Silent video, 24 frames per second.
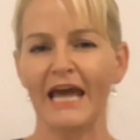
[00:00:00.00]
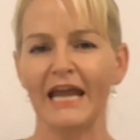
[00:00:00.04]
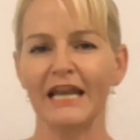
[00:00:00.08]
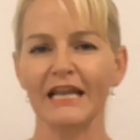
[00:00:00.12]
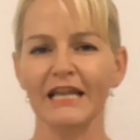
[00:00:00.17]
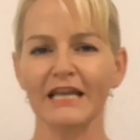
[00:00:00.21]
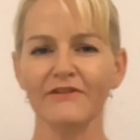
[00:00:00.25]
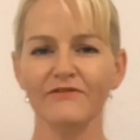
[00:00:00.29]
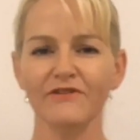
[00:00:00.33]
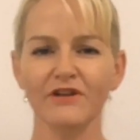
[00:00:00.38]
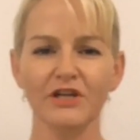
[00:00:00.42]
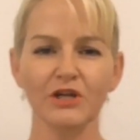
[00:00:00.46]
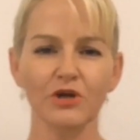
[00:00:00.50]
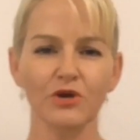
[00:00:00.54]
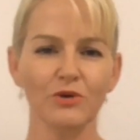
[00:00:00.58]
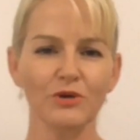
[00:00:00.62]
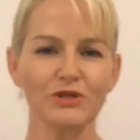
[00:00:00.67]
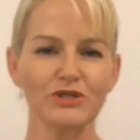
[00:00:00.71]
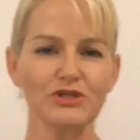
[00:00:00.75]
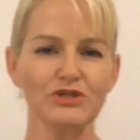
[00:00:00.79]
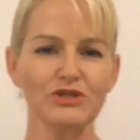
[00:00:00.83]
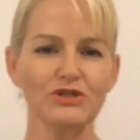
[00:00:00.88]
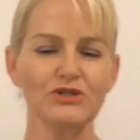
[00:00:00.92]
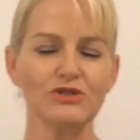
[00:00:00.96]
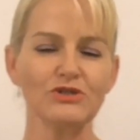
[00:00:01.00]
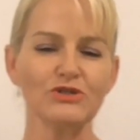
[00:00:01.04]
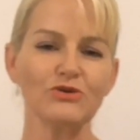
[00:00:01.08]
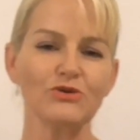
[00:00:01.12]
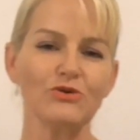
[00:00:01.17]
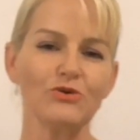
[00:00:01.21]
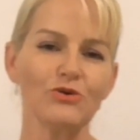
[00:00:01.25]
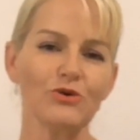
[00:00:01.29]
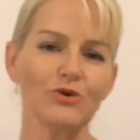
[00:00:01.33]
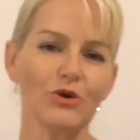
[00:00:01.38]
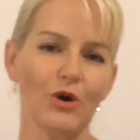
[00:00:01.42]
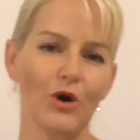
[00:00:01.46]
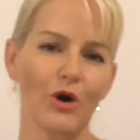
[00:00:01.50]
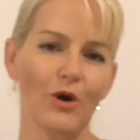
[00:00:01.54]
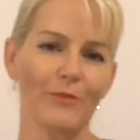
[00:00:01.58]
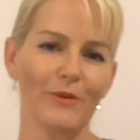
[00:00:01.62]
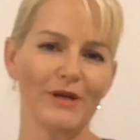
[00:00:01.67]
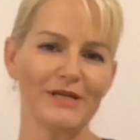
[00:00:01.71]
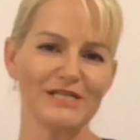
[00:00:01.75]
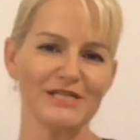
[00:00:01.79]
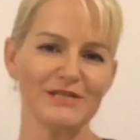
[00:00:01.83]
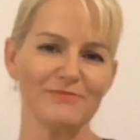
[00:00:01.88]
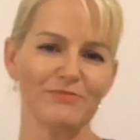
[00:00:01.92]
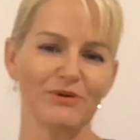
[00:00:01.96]
and leave any questions or
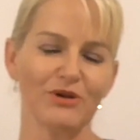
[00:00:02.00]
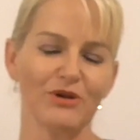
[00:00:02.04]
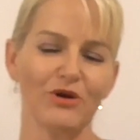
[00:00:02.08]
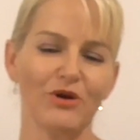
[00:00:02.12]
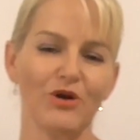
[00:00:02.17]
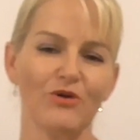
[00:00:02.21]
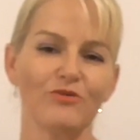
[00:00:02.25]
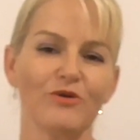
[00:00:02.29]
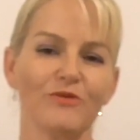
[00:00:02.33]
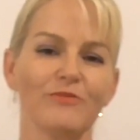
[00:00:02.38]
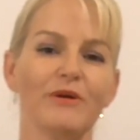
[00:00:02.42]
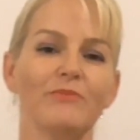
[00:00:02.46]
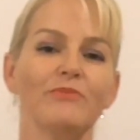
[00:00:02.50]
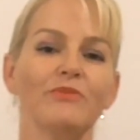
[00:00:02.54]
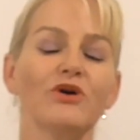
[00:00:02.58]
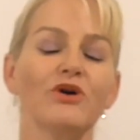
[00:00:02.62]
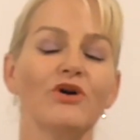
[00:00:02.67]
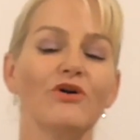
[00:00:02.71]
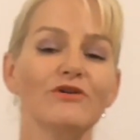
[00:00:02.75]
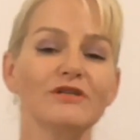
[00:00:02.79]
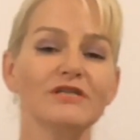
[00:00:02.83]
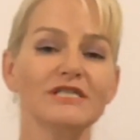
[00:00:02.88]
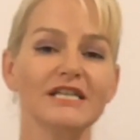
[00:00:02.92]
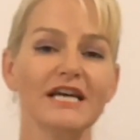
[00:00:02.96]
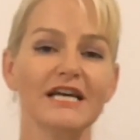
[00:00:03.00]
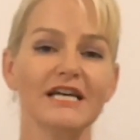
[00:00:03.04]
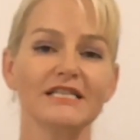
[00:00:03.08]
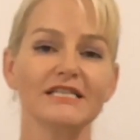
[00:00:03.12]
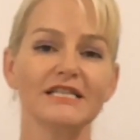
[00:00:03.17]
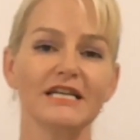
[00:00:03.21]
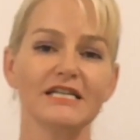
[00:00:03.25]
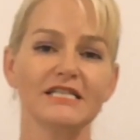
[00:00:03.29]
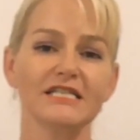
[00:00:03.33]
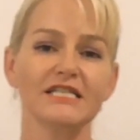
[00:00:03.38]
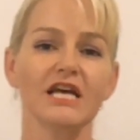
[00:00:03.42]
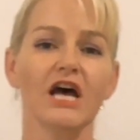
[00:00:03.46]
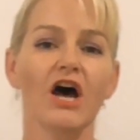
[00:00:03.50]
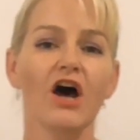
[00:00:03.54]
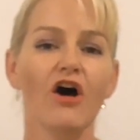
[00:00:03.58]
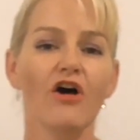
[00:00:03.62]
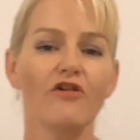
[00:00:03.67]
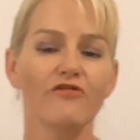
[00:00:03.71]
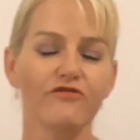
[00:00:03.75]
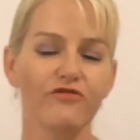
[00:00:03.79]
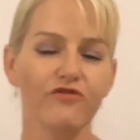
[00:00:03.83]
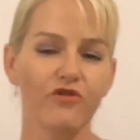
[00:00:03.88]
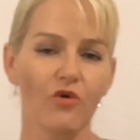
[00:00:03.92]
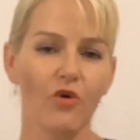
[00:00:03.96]
comments below. Remember, contact us
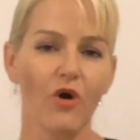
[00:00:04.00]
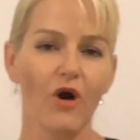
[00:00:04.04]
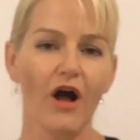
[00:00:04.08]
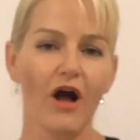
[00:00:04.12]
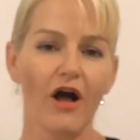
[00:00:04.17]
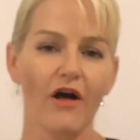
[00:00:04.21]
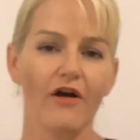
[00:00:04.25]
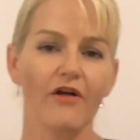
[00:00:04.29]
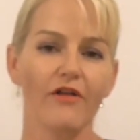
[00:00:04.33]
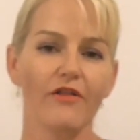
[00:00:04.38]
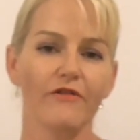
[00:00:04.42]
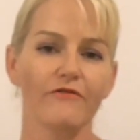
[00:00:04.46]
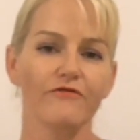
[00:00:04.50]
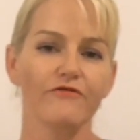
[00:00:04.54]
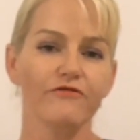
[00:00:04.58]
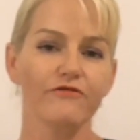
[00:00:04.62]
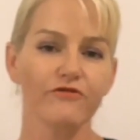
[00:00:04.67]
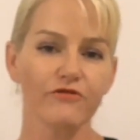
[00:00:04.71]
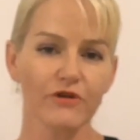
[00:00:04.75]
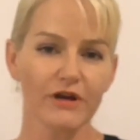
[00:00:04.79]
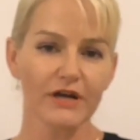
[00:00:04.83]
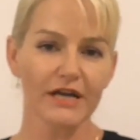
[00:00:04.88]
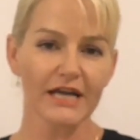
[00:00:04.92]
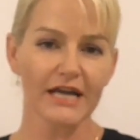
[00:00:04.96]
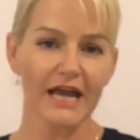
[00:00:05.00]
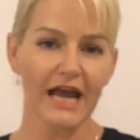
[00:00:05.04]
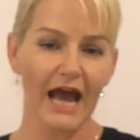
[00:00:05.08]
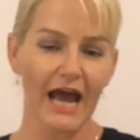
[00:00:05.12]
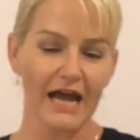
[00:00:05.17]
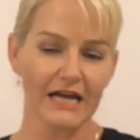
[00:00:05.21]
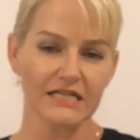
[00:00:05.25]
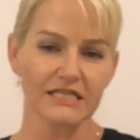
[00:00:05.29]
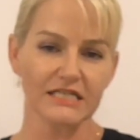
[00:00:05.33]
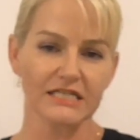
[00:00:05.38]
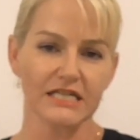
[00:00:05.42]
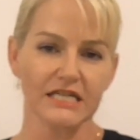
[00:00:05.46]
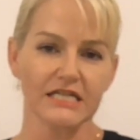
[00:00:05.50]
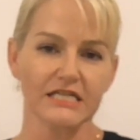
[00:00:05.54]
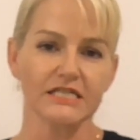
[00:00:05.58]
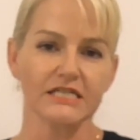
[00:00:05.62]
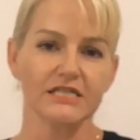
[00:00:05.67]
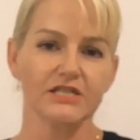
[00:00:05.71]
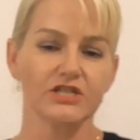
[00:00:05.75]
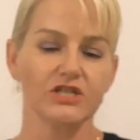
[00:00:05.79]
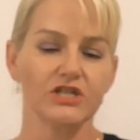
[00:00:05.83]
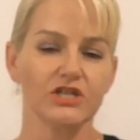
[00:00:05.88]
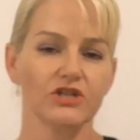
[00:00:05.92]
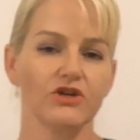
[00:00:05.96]
for free
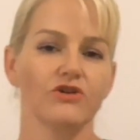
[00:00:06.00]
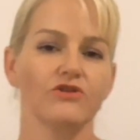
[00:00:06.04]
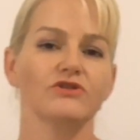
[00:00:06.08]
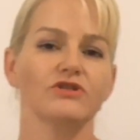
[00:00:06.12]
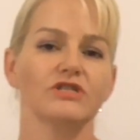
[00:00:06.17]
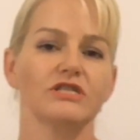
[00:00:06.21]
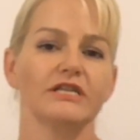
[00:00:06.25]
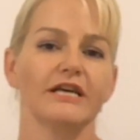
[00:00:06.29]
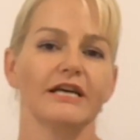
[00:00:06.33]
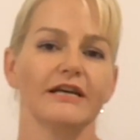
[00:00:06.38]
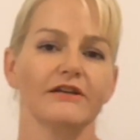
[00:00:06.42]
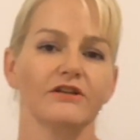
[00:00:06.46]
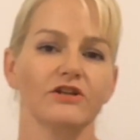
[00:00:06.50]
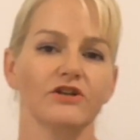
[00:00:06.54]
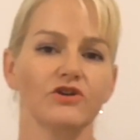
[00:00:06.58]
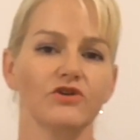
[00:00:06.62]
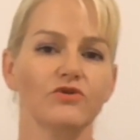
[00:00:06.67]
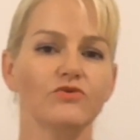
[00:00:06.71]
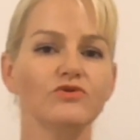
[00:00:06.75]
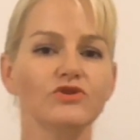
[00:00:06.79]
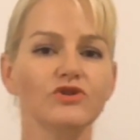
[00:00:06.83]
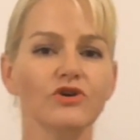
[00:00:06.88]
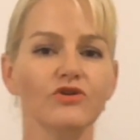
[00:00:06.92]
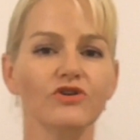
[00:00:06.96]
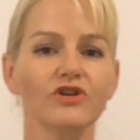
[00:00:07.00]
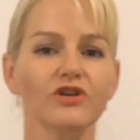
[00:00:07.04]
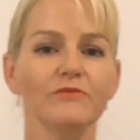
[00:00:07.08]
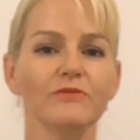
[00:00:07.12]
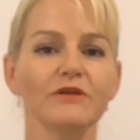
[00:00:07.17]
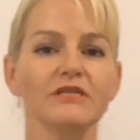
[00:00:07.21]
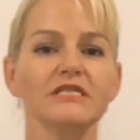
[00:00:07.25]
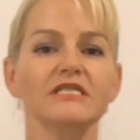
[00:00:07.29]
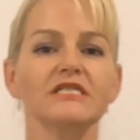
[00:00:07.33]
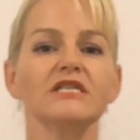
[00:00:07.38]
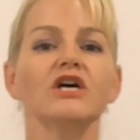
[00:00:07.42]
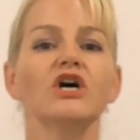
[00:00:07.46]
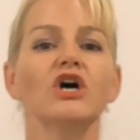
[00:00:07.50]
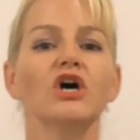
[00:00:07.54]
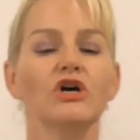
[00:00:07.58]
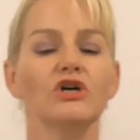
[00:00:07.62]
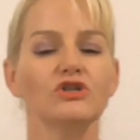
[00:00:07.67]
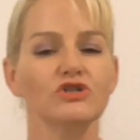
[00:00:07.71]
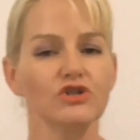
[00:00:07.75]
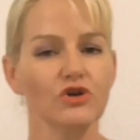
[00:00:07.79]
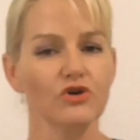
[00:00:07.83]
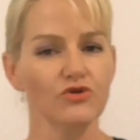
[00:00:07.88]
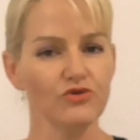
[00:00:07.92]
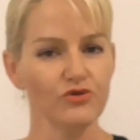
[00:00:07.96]
access to those technical documents
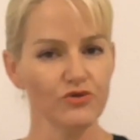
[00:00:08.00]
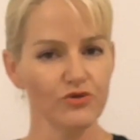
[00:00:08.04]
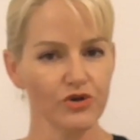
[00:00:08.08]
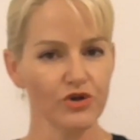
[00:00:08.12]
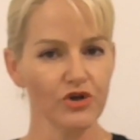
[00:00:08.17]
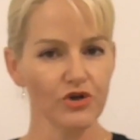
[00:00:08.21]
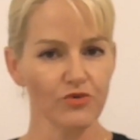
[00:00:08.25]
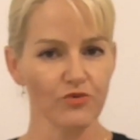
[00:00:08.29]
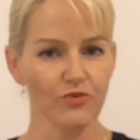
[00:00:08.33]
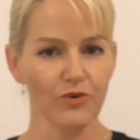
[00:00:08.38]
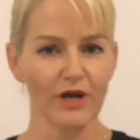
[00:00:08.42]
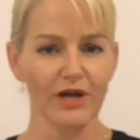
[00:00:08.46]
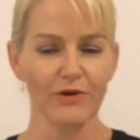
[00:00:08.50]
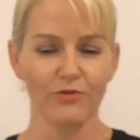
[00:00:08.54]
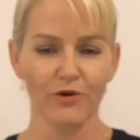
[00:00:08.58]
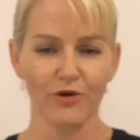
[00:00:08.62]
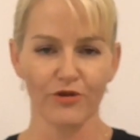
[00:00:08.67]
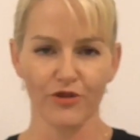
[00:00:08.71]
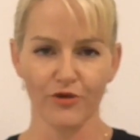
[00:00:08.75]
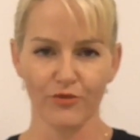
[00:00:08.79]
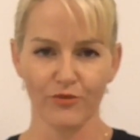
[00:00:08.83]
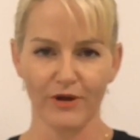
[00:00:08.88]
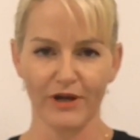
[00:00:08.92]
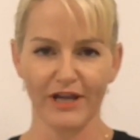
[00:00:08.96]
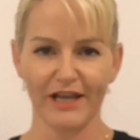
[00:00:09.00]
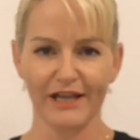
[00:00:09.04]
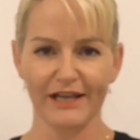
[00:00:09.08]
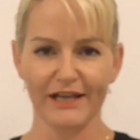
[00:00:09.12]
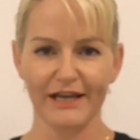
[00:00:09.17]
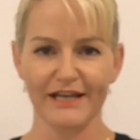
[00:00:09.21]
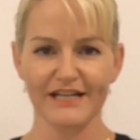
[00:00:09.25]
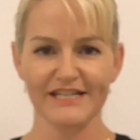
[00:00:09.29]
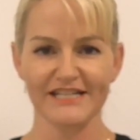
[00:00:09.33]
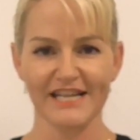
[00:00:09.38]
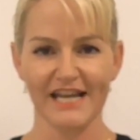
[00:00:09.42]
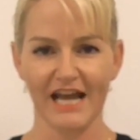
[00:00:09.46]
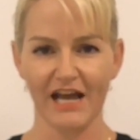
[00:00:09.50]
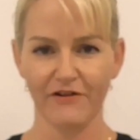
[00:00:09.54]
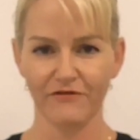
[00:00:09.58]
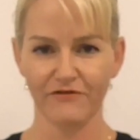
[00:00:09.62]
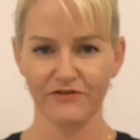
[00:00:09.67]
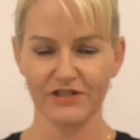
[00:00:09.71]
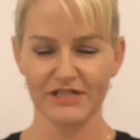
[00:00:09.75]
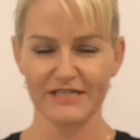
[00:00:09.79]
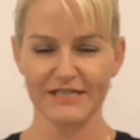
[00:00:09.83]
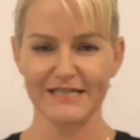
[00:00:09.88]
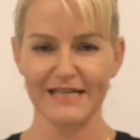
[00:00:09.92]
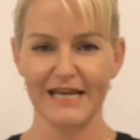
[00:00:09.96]
so you can read what the regulators
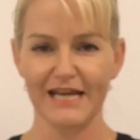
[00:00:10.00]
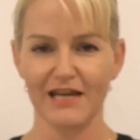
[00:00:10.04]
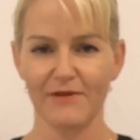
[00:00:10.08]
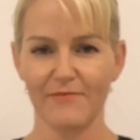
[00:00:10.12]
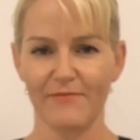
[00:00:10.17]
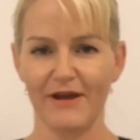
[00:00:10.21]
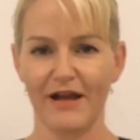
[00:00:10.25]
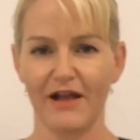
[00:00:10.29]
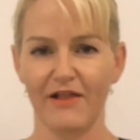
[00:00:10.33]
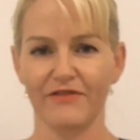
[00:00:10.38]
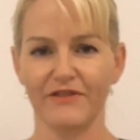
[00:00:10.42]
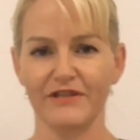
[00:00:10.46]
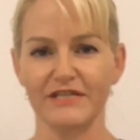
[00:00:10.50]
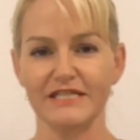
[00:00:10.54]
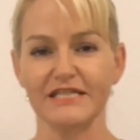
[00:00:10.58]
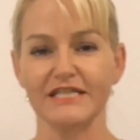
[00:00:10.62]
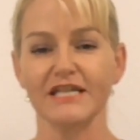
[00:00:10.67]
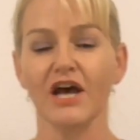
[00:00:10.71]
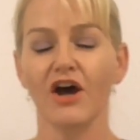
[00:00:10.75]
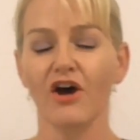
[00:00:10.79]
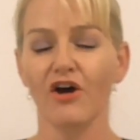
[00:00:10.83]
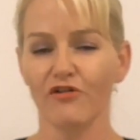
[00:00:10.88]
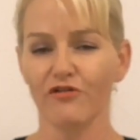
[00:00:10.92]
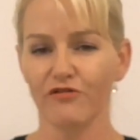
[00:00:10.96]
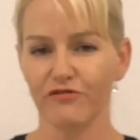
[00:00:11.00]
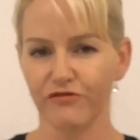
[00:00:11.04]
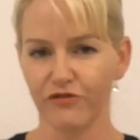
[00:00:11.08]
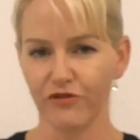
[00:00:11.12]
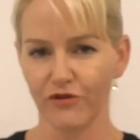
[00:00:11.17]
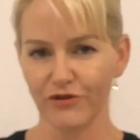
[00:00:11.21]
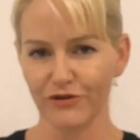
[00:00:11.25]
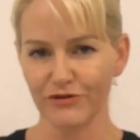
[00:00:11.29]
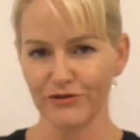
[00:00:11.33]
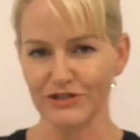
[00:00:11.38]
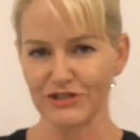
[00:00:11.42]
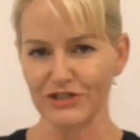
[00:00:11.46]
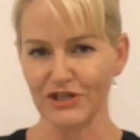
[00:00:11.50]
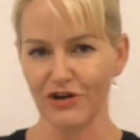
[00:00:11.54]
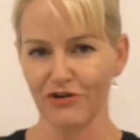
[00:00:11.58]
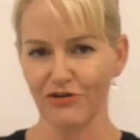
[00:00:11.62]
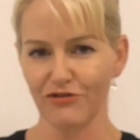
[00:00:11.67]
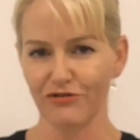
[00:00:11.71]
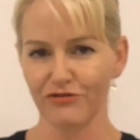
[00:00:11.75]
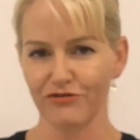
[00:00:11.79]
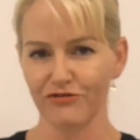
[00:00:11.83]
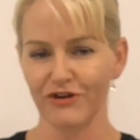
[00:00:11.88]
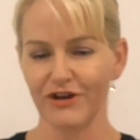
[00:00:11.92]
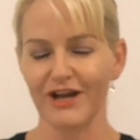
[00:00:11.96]
have to say about this for
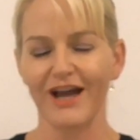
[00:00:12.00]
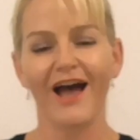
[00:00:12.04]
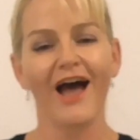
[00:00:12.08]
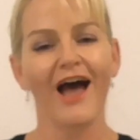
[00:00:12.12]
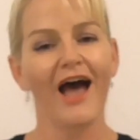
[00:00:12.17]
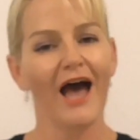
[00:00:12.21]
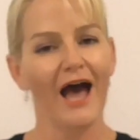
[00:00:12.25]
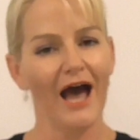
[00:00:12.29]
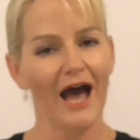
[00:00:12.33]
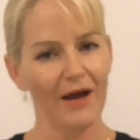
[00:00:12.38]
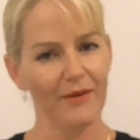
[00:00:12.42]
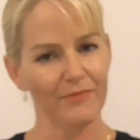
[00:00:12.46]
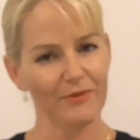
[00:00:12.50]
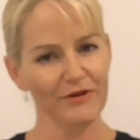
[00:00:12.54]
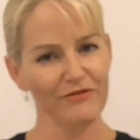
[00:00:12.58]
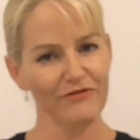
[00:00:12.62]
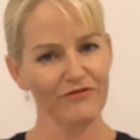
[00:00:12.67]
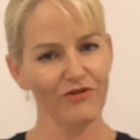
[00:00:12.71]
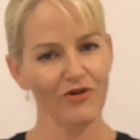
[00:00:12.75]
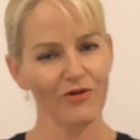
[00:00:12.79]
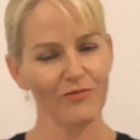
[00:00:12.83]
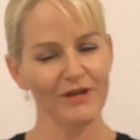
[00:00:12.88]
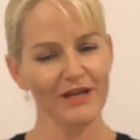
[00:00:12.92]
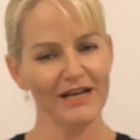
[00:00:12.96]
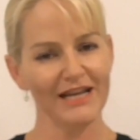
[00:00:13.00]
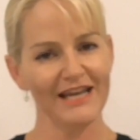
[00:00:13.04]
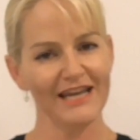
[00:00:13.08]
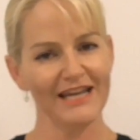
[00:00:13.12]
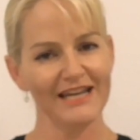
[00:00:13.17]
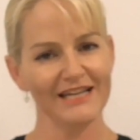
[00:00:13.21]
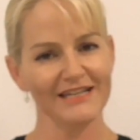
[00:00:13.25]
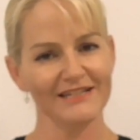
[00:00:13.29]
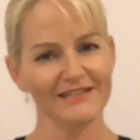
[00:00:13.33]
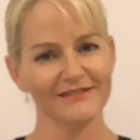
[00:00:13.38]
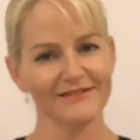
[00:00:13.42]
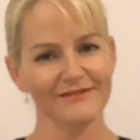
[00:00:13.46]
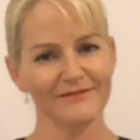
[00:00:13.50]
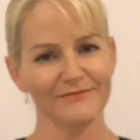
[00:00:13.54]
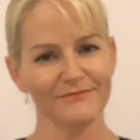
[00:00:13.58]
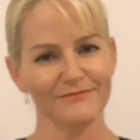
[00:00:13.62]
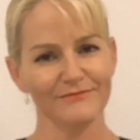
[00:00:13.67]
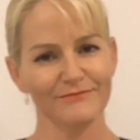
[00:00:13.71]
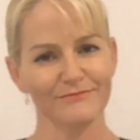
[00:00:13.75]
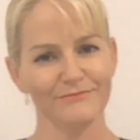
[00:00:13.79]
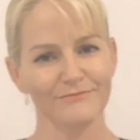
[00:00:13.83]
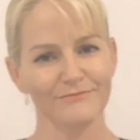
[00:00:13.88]
yourself. Happy formulating!